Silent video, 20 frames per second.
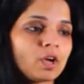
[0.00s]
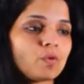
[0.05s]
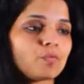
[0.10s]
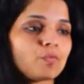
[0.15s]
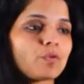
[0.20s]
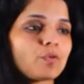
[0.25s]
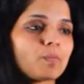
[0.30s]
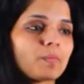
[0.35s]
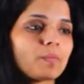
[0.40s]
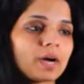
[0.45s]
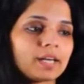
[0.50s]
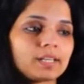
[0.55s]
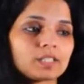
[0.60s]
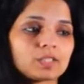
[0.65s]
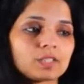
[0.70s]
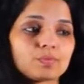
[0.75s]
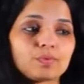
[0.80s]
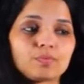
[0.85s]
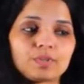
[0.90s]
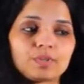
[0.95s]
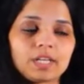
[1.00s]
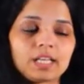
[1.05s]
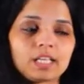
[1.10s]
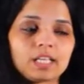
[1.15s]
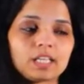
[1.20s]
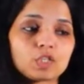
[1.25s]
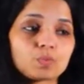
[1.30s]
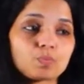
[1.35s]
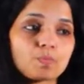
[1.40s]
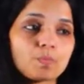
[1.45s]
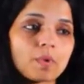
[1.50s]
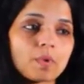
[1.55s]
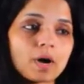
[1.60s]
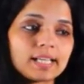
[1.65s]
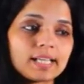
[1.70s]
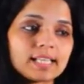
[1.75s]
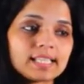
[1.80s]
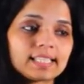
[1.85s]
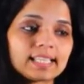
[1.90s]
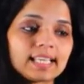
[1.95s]
4 minus 15 is
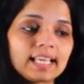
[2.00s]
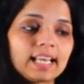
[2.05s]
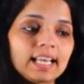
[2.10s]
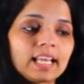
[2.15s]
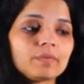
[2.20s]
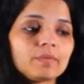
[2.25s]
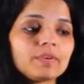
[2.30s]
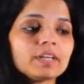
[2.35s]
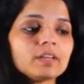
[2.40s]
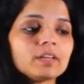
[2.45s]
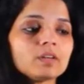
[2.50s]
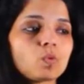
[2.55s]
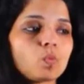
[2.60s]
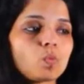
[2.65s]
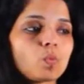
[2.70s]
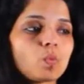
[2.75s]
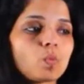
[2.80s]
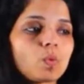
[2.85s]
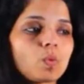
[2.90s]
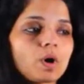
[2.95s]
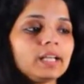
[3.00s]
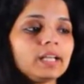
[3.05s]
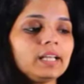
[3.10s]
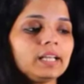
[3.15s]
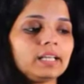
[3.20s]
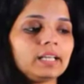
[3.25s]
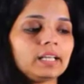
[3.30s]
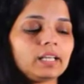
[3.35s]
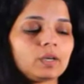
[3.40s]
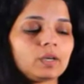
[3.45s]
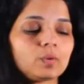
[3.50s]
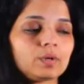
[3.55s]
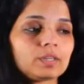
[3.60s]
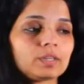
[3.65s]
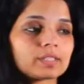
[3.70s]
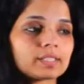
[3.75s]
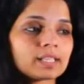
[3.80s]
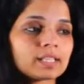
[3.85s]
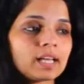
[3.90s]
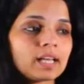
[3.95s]
minus 11. Y
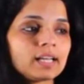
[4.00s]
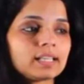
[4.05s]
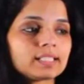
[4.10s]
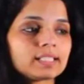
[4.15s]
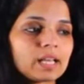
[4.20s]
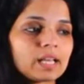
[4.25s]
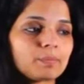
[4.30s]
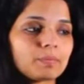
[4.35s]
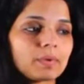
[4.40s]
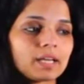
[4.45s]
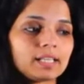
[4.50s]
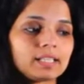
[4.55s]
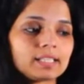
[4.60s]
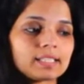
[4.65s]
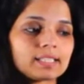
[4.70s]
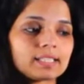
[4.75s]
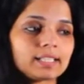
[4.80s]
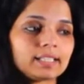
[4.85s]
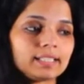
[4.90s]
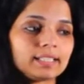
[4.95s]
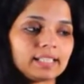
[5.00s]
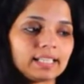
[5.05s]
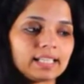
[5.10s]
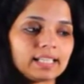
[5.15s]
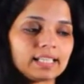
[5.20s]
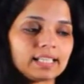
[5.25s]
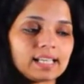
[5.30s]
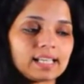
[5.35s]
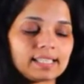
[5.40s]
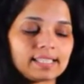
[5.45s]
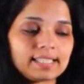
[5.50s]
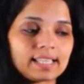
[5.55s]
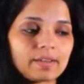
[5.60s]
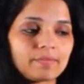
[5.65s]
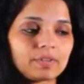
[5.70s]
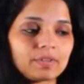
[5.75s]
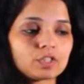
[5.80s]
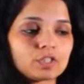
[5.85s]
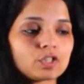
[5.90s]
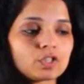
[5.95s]
equals 10 minus 13 is
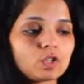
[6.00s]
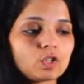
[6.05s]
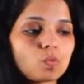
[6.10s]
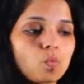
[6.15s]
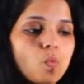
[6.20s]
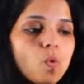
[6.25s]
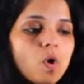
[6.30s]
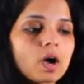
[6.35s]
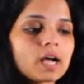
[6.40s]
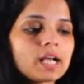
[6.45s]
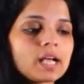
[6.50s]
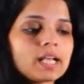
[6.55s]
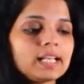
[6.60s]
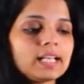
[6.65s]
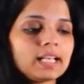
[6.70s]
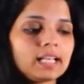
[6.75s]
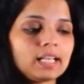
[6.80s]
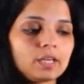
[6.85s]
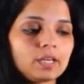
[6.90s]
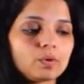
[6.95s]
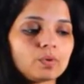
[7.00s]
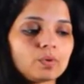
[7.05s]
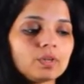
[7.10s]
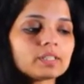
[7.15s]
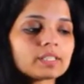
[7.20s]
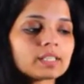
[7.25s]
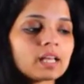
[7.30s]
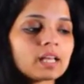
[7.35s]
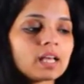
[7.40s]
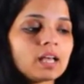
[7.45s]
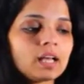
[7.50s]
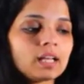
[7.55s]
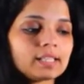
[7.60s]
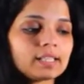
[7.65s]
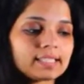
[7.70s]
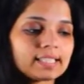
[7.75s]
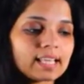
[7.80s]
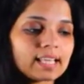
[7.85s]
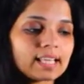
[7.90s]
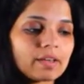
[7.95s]
7. So the y equals
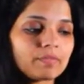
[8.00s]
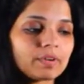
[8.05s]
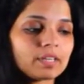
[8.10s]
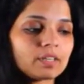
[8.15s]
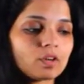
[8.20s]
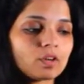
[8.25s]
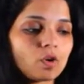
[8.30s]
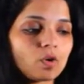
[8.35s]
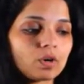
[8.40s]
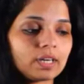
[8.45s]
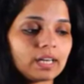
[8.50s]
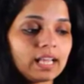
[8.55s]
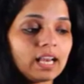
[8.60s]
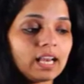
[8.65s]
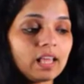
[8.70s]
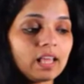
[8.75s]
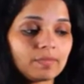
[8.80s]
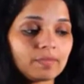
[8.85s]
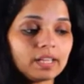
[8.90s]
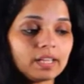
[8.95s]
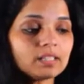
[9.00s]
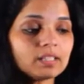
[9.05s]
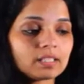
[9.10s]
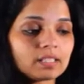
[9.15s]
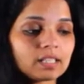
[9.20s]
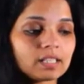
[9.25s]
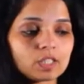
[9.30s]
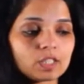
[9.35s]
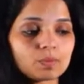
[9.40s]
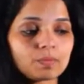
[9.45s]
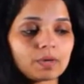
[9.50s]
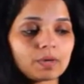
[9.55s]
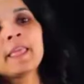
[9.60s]
7 on 11. That's minus.